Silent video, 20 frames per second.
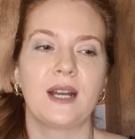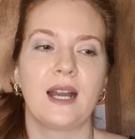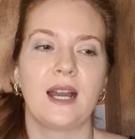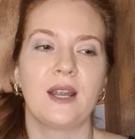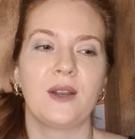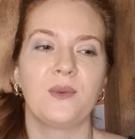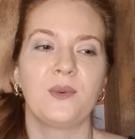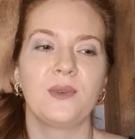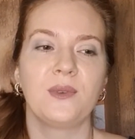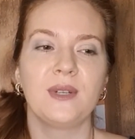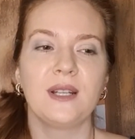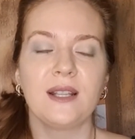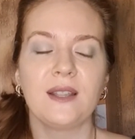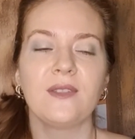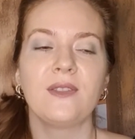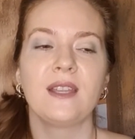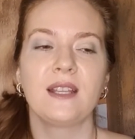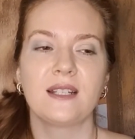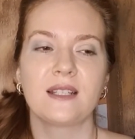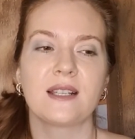really
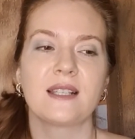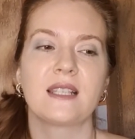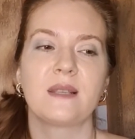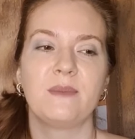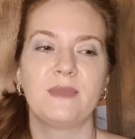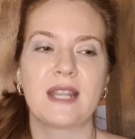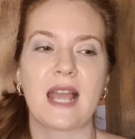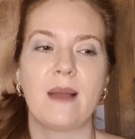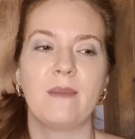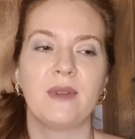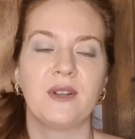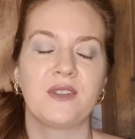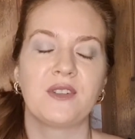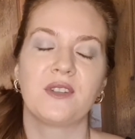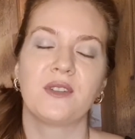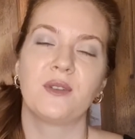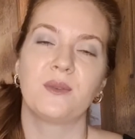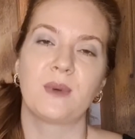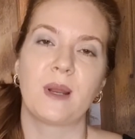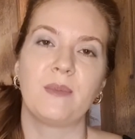think, does some damage
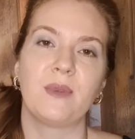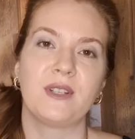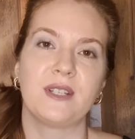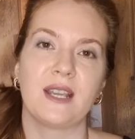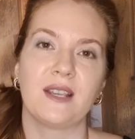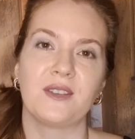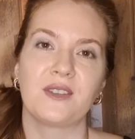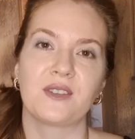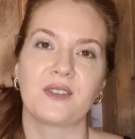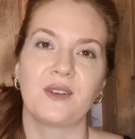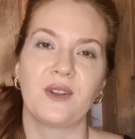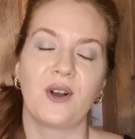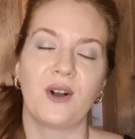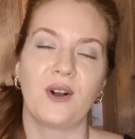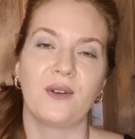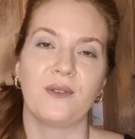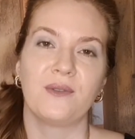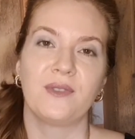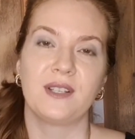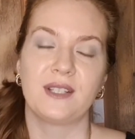to the reputation
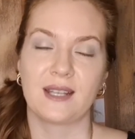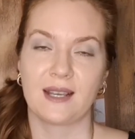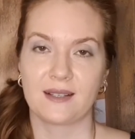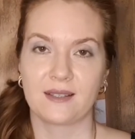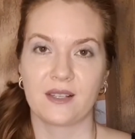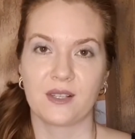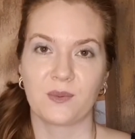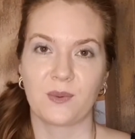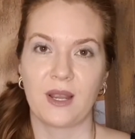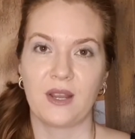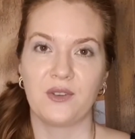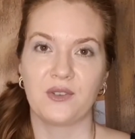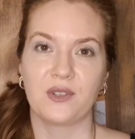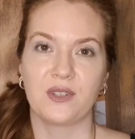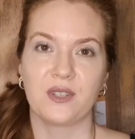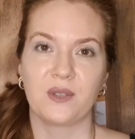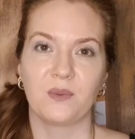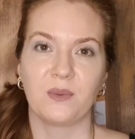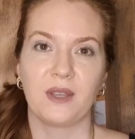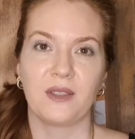of the Texas
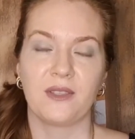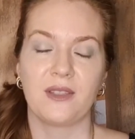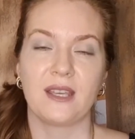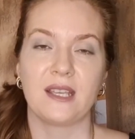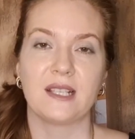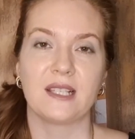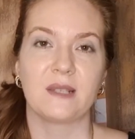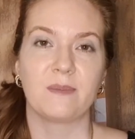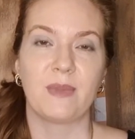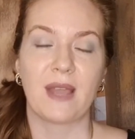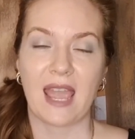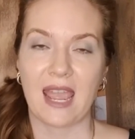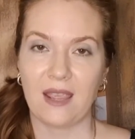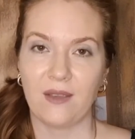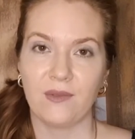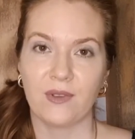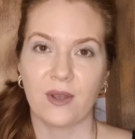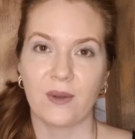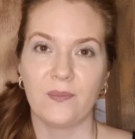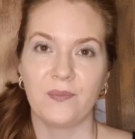Rangers with his
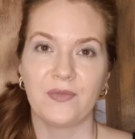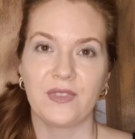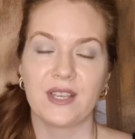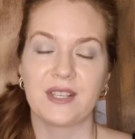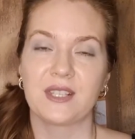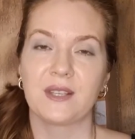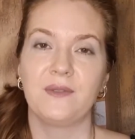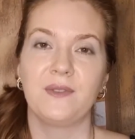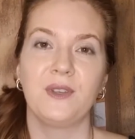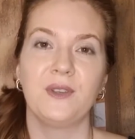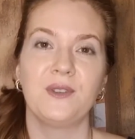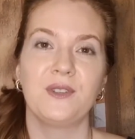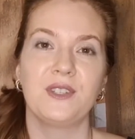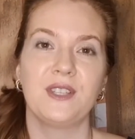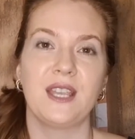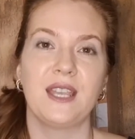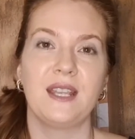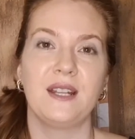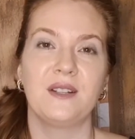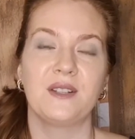behavior. There's a few
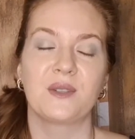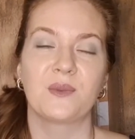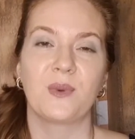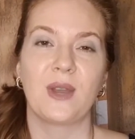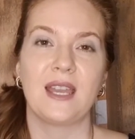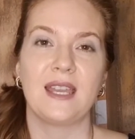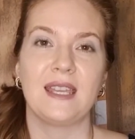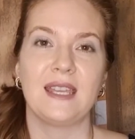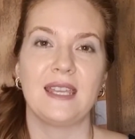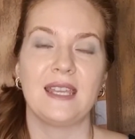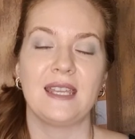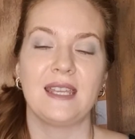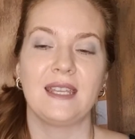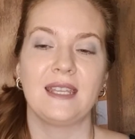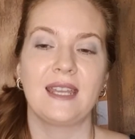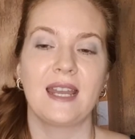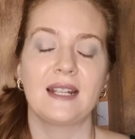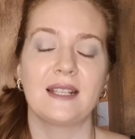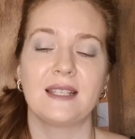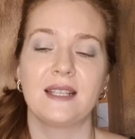scenes where he
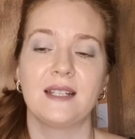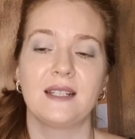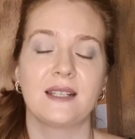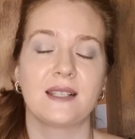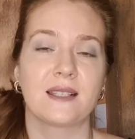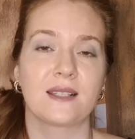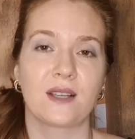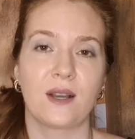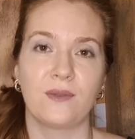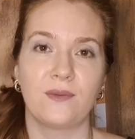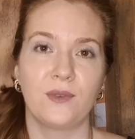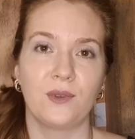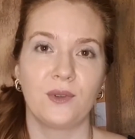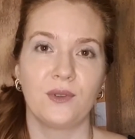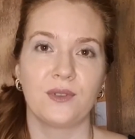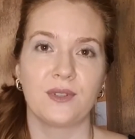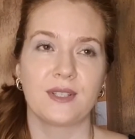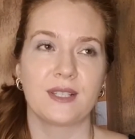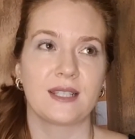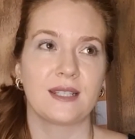gets into
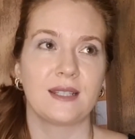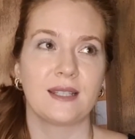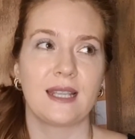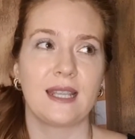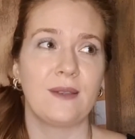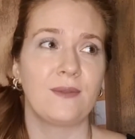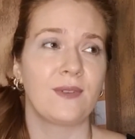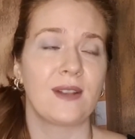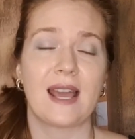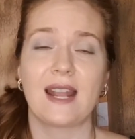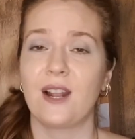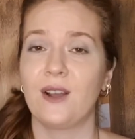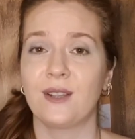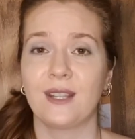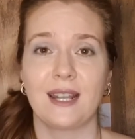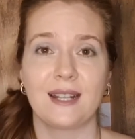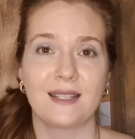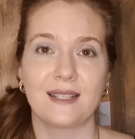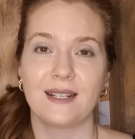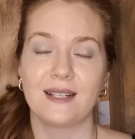scuffles, he flat out
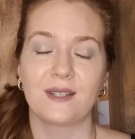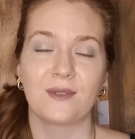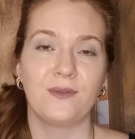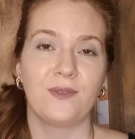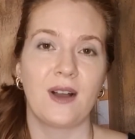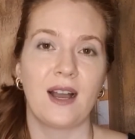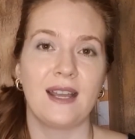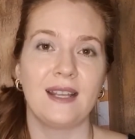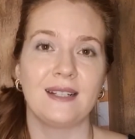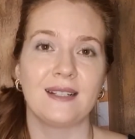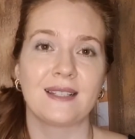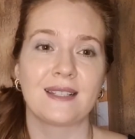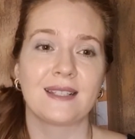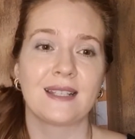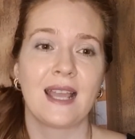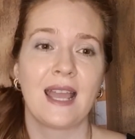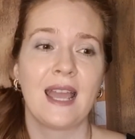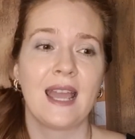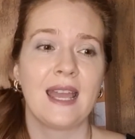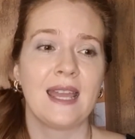gets into fights,
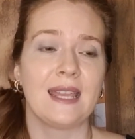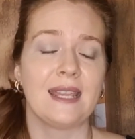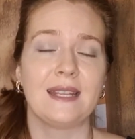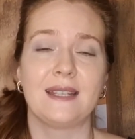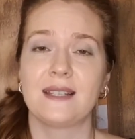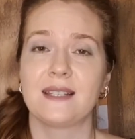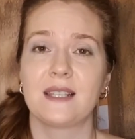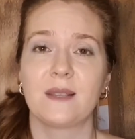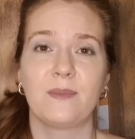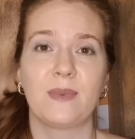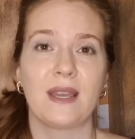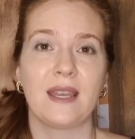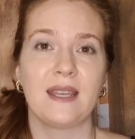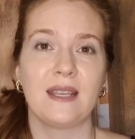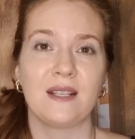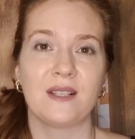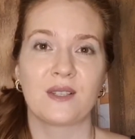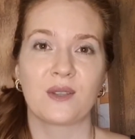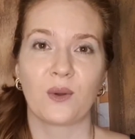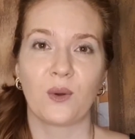he
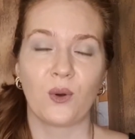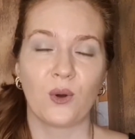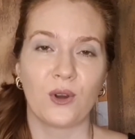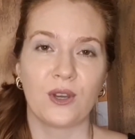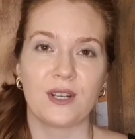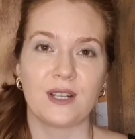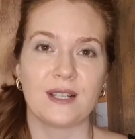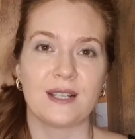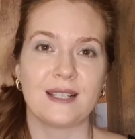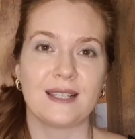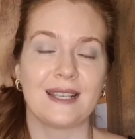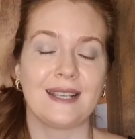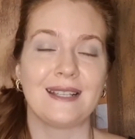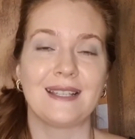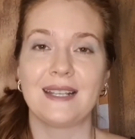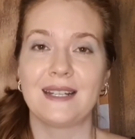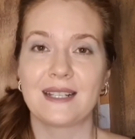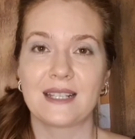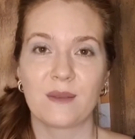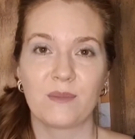disobeys orders, he's
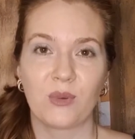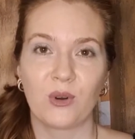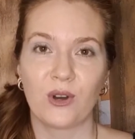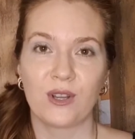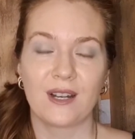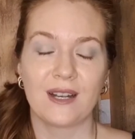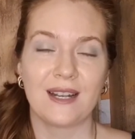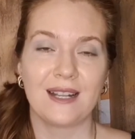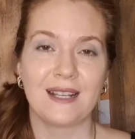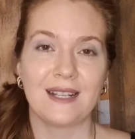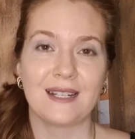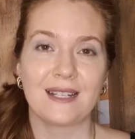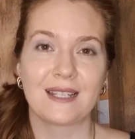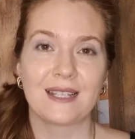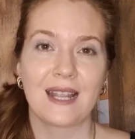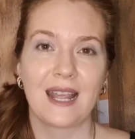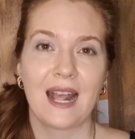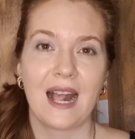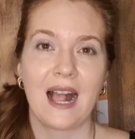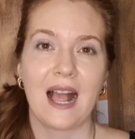insubordinate,
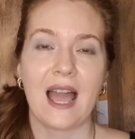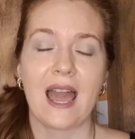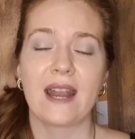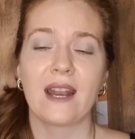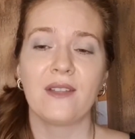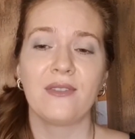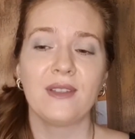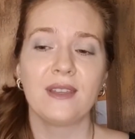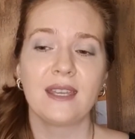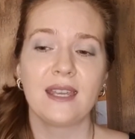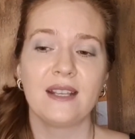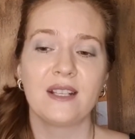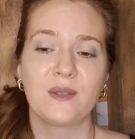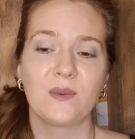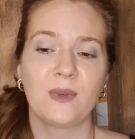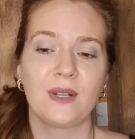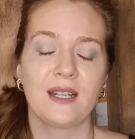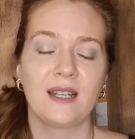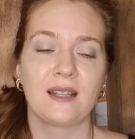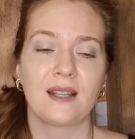and I think he's
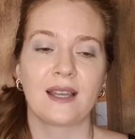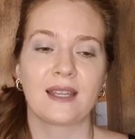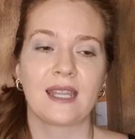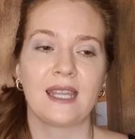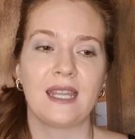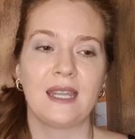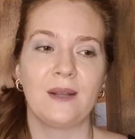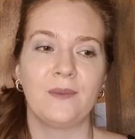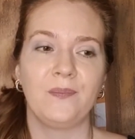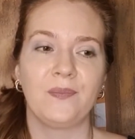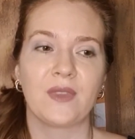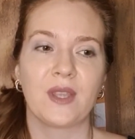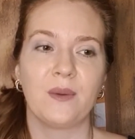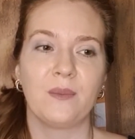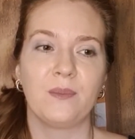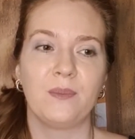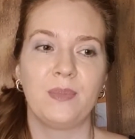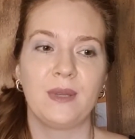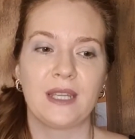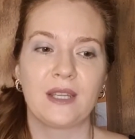really lucky
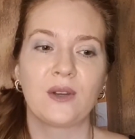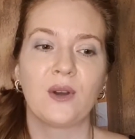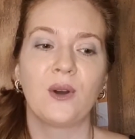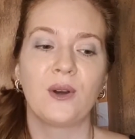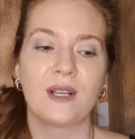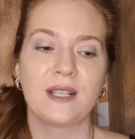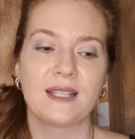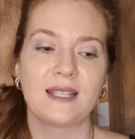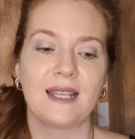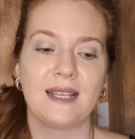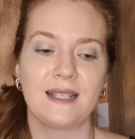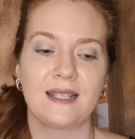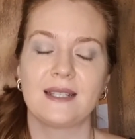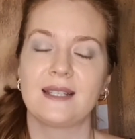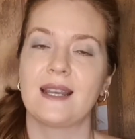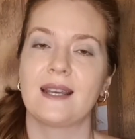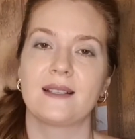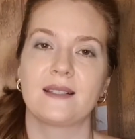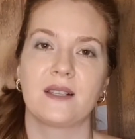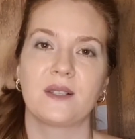because he's a
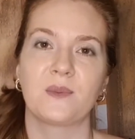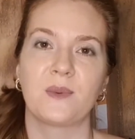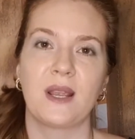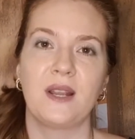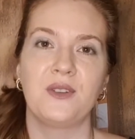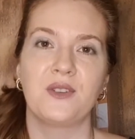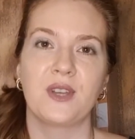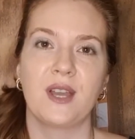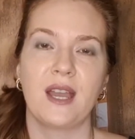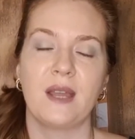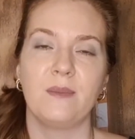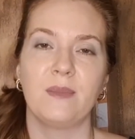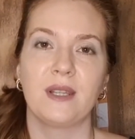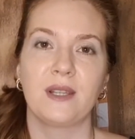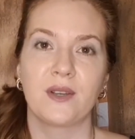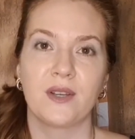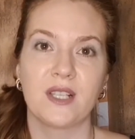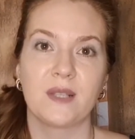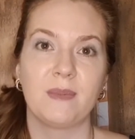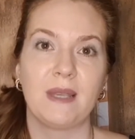Texas Ranger and
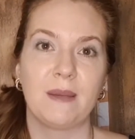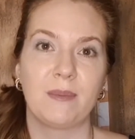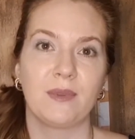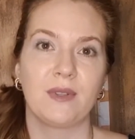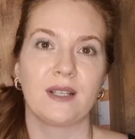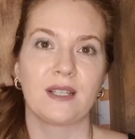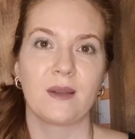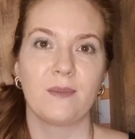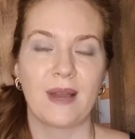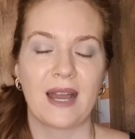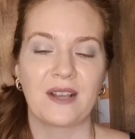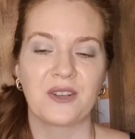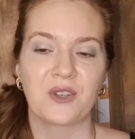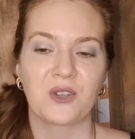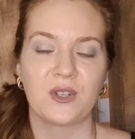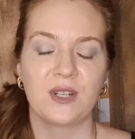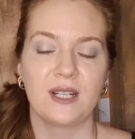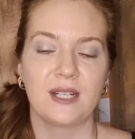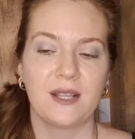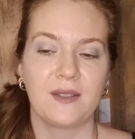because people are
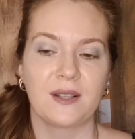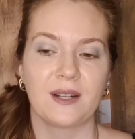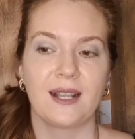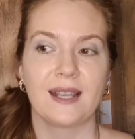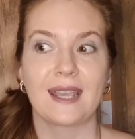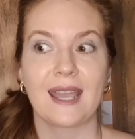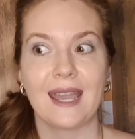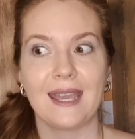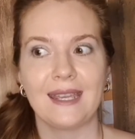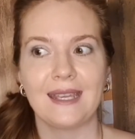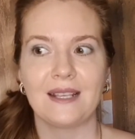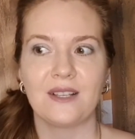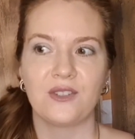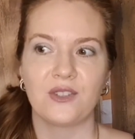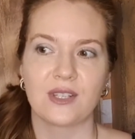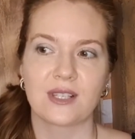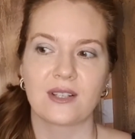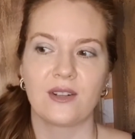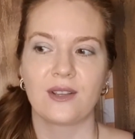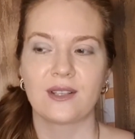compassionate and they're like, hey, he's
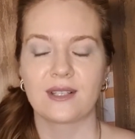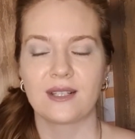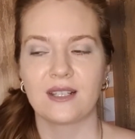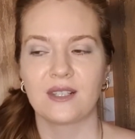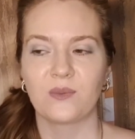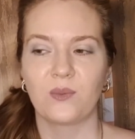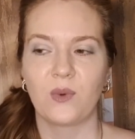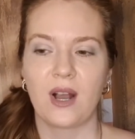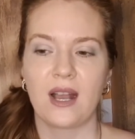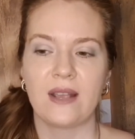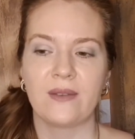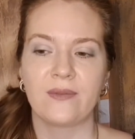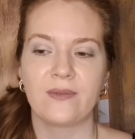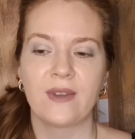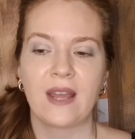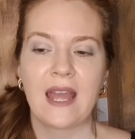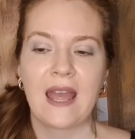just lost his wife.